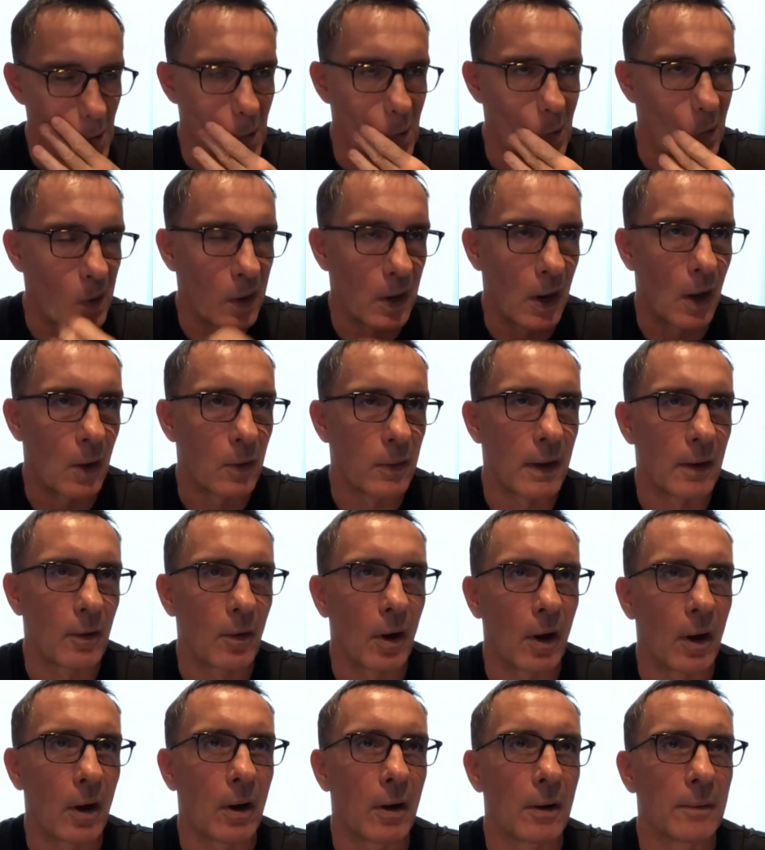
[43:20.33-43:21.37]
you know, there
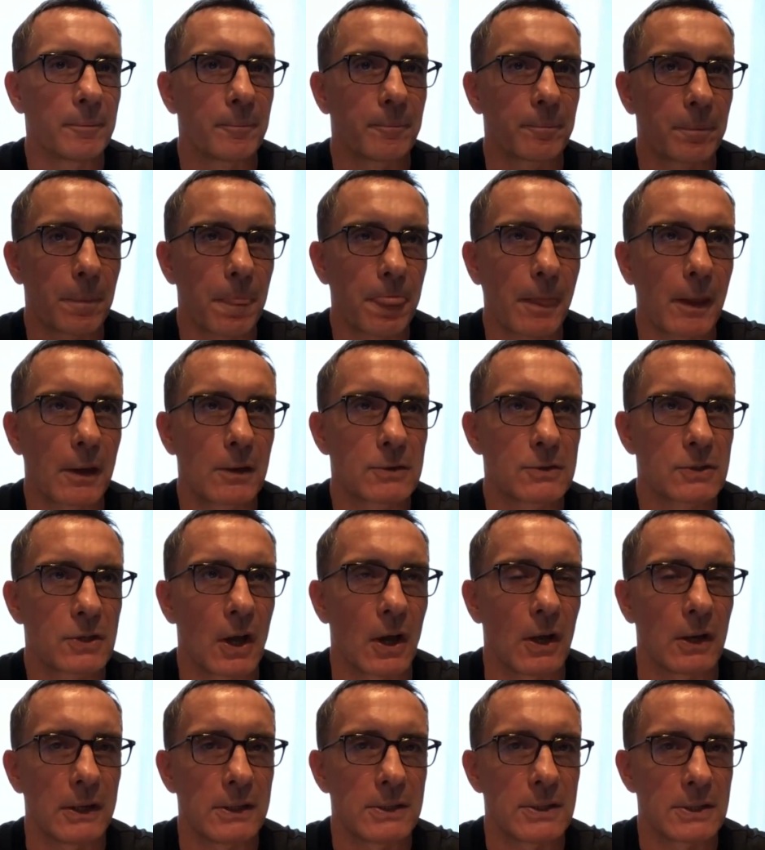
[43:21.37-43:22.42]
are
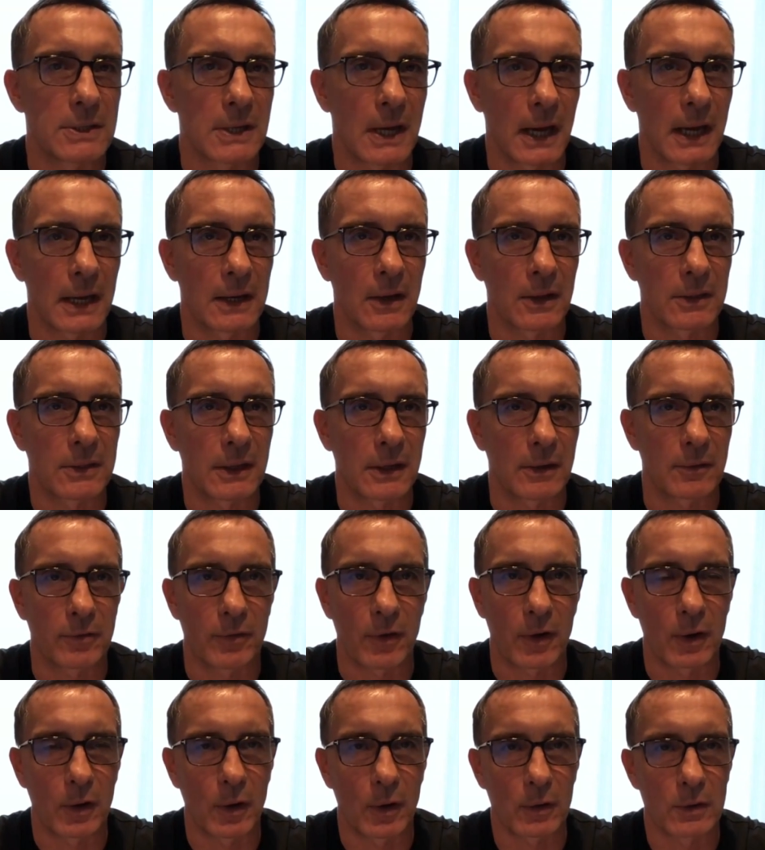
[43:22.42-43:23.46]
certainly today, and I think for
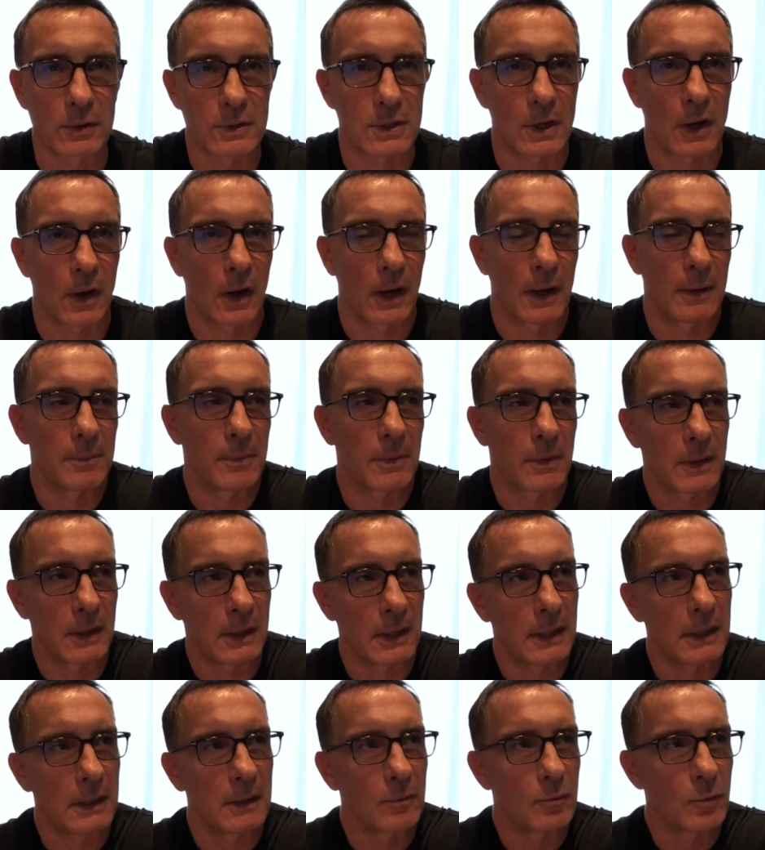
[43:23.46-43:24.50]
a long time,
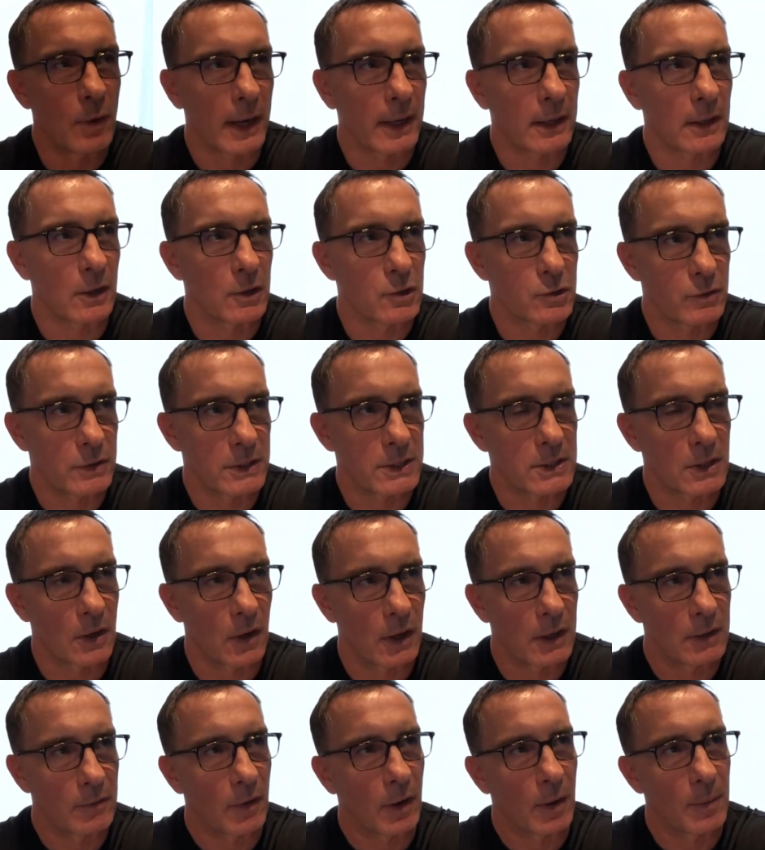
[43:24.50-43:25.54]
the regulatory
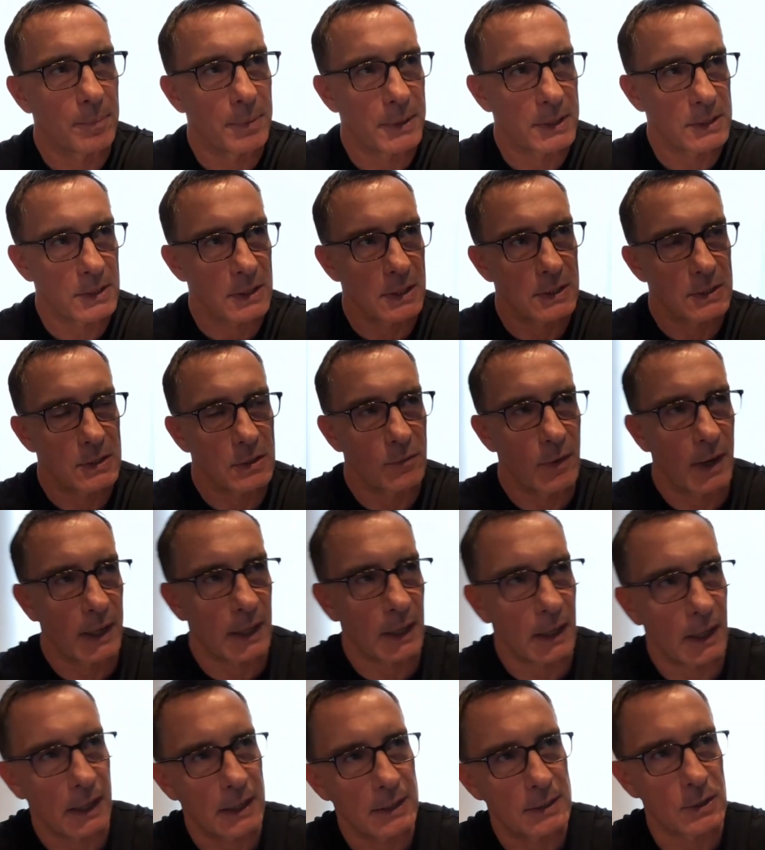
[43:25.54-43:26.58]
side of our business, the
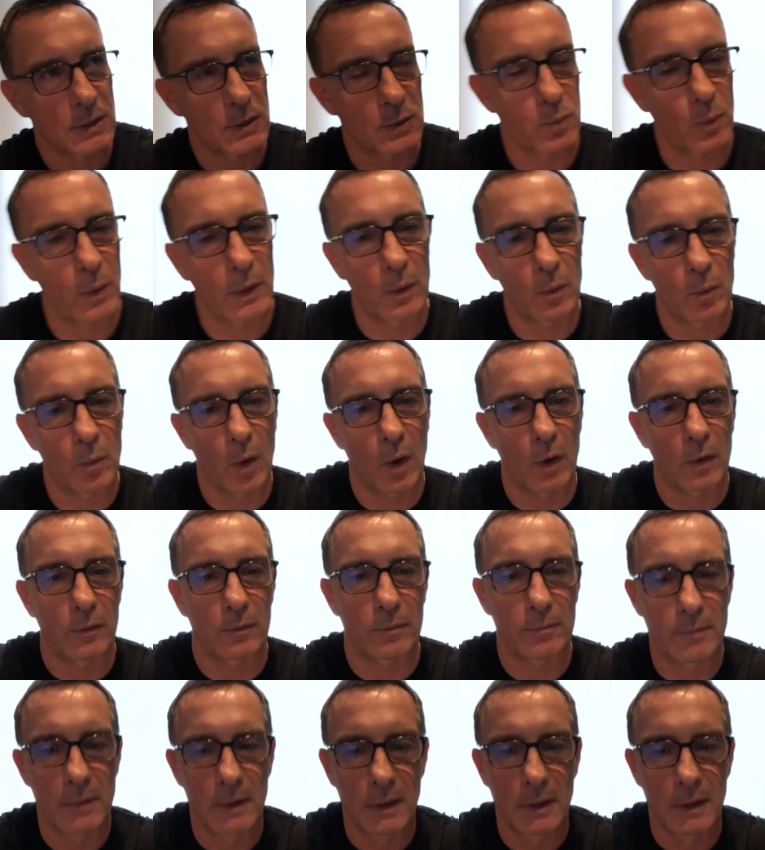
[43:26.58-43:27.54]
regulators will want,